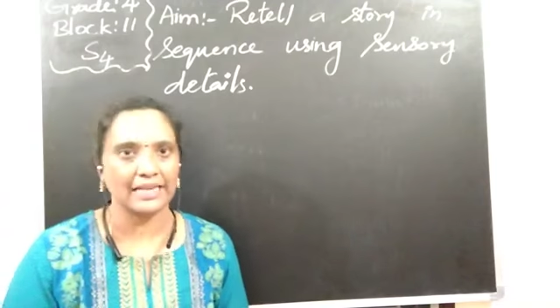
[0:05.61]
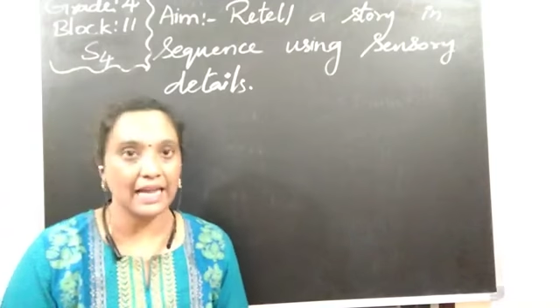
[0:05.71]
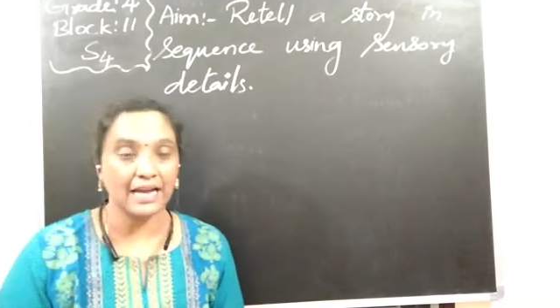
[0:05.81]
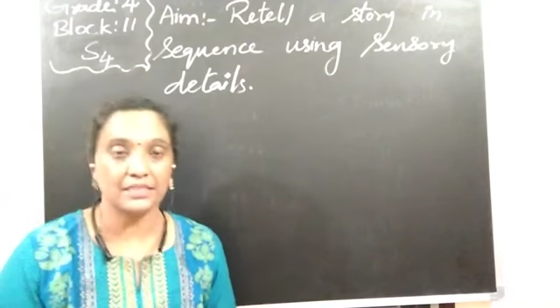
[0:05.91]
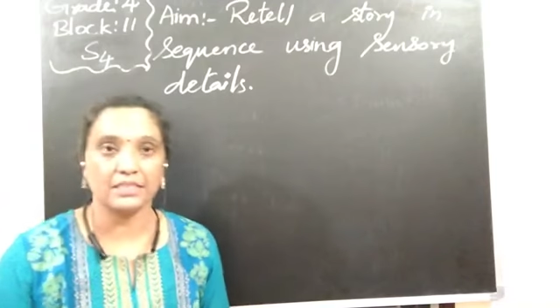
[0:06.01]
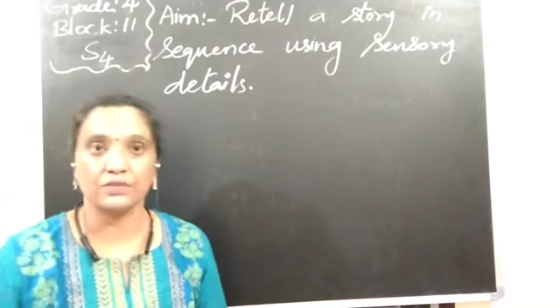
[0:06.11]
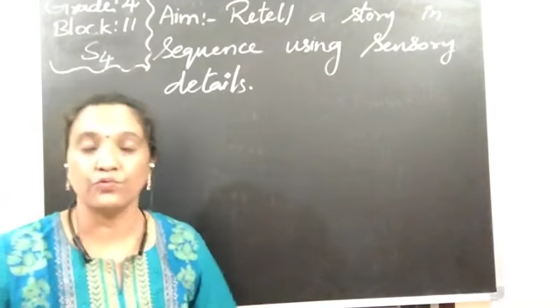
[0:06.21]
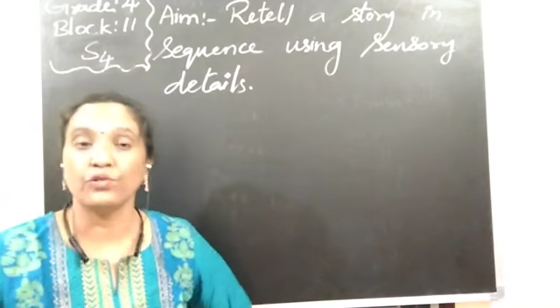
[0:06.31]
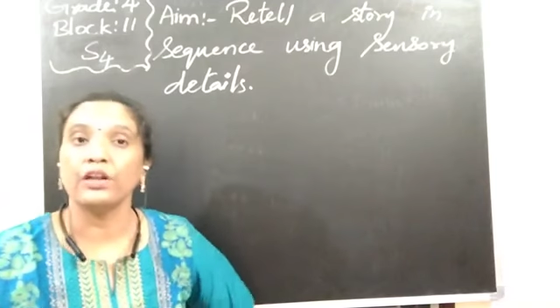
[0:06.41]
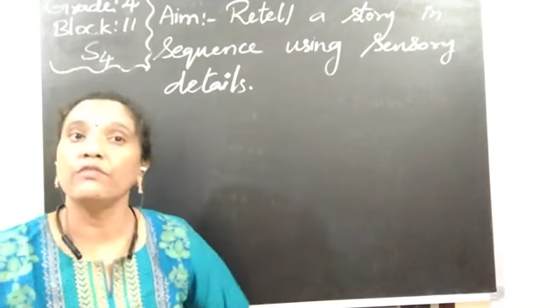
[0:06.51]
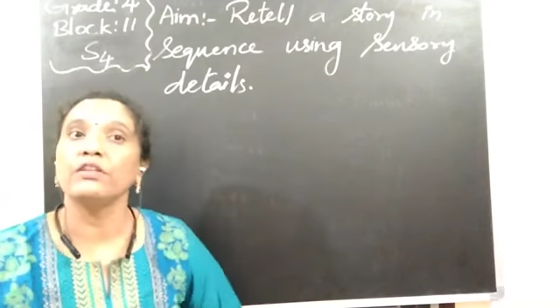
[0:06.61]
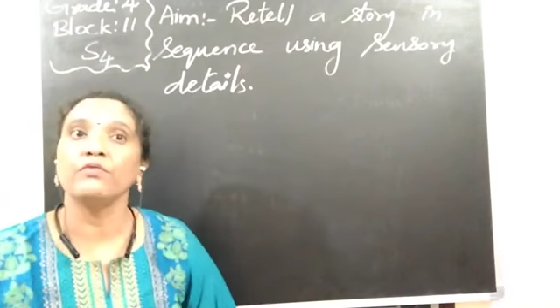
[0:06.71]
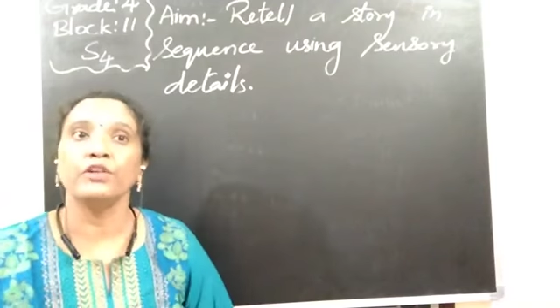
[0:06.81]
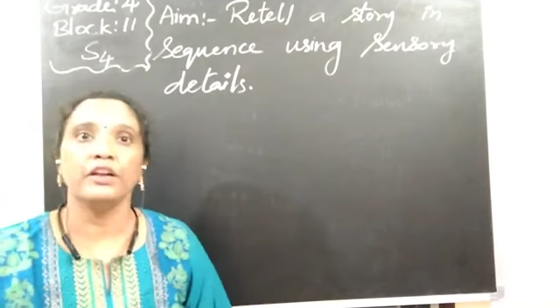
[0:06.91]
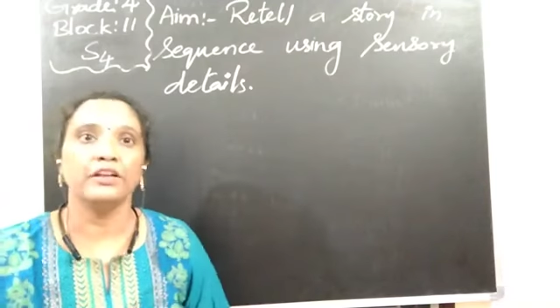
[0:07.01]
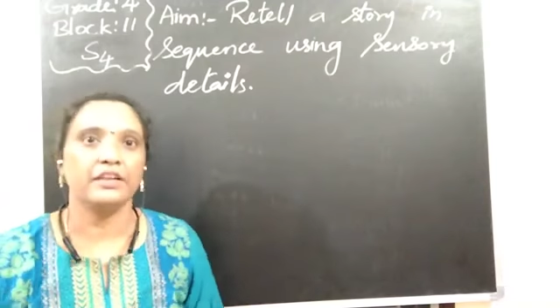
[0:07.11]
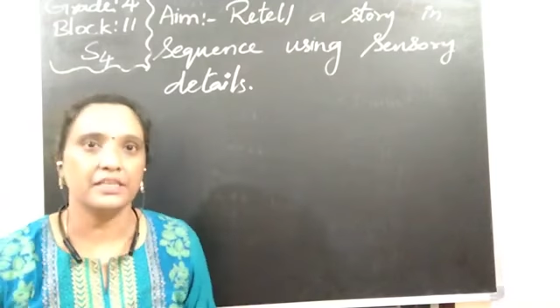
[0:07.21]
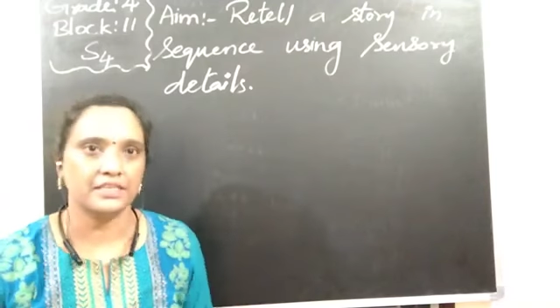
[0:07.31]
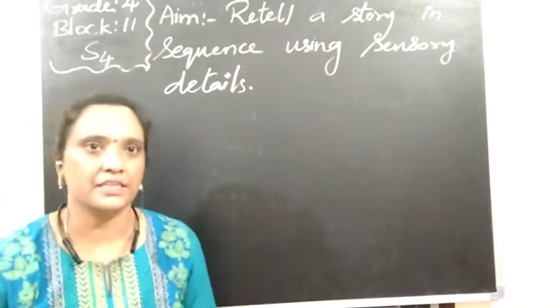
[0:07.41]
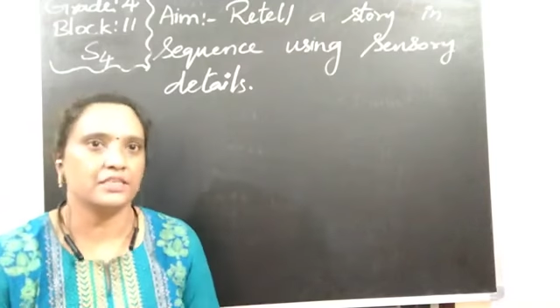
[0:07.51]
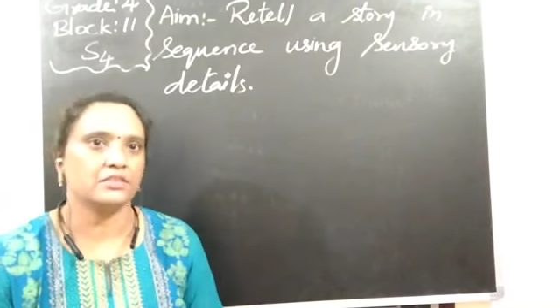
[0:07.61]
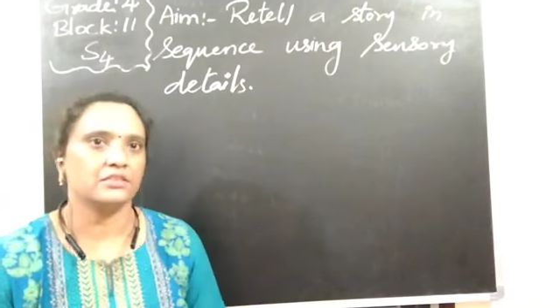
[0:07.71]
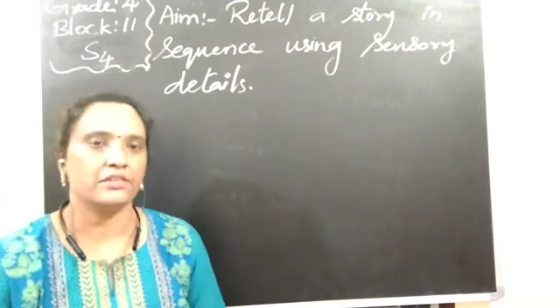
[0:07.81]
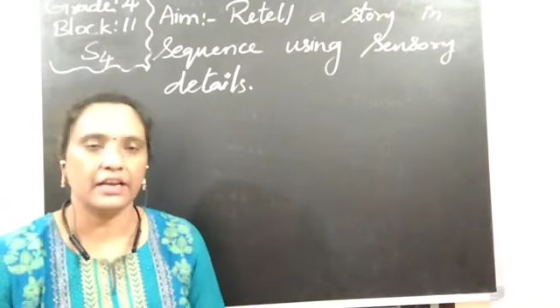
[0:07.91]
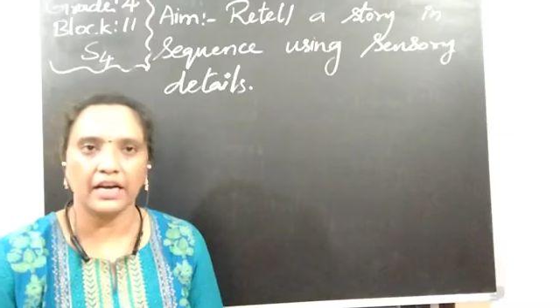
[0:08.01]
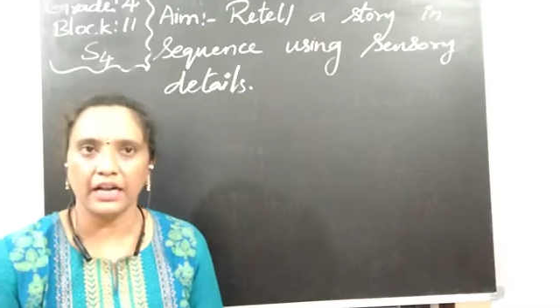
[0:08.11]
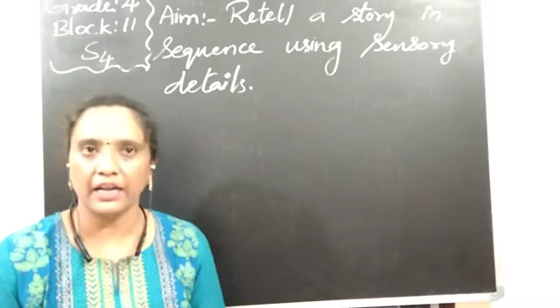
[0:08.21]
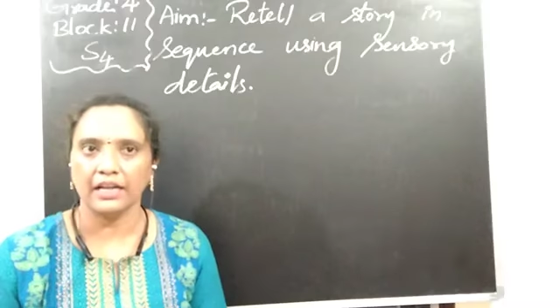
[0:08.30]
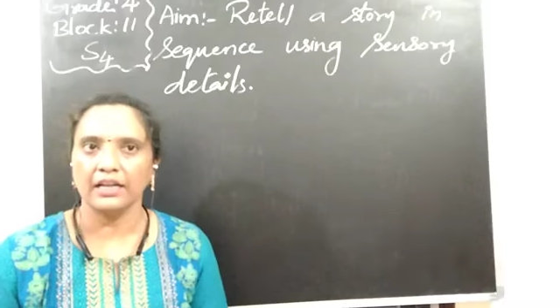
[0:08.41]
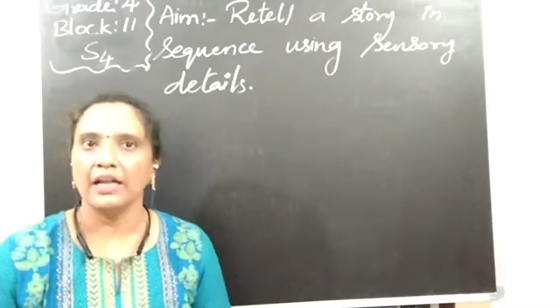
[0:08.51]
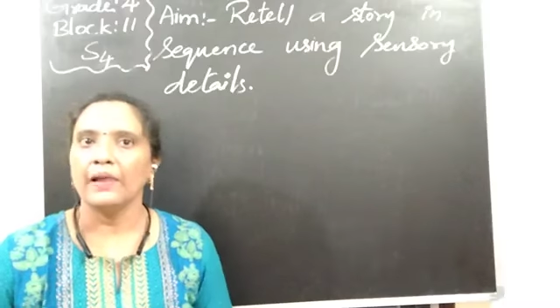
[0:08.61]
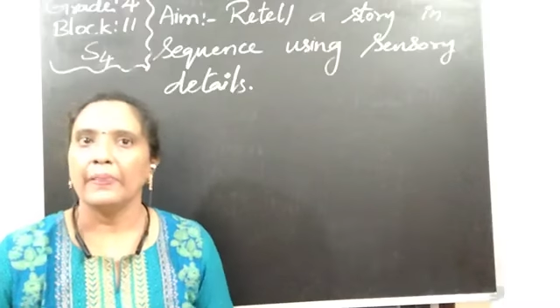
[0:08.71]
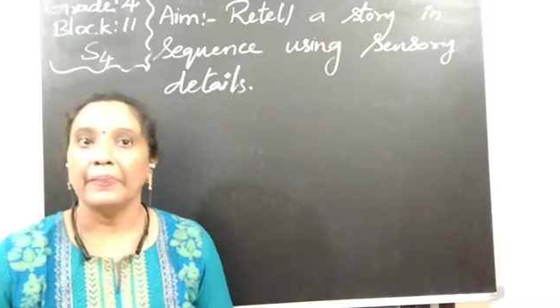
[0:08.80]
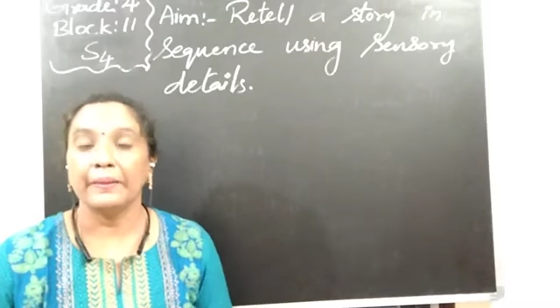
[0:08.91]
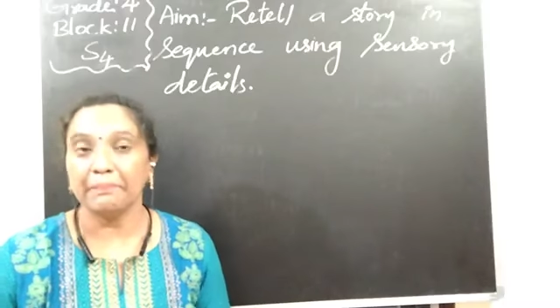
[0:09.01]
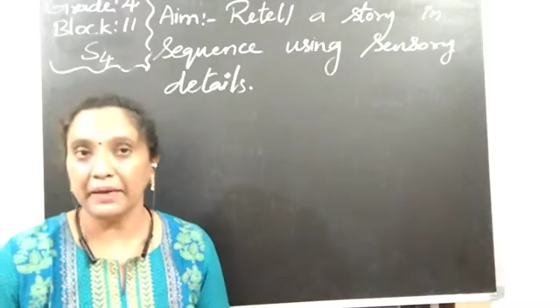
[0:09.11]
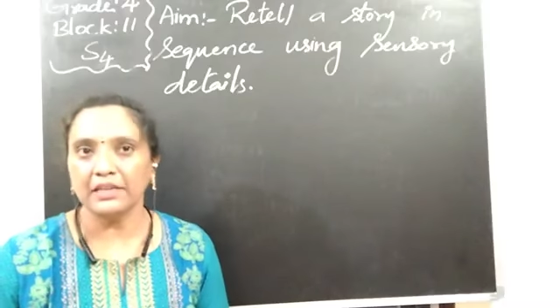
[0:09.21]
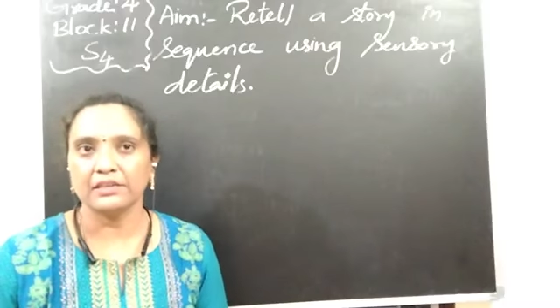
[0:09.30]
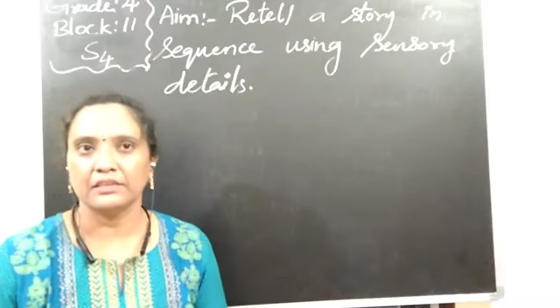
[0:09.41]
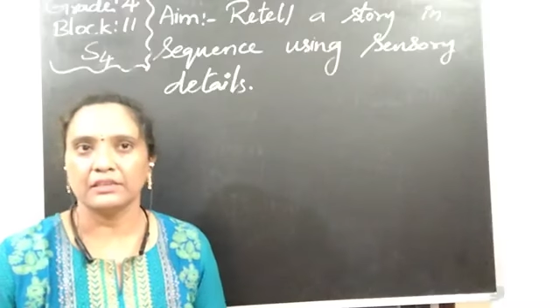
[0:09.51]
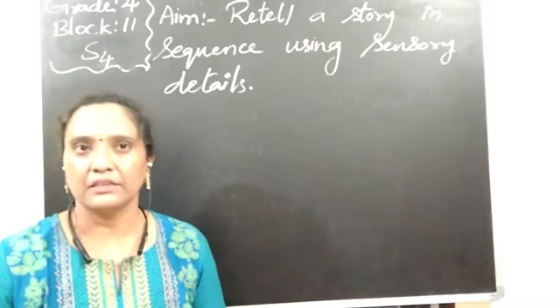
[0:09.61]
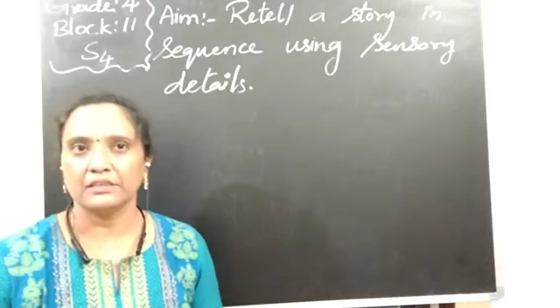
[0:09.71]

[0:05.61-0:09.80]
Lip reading: classes, whatever we have discussed regarding the Peter,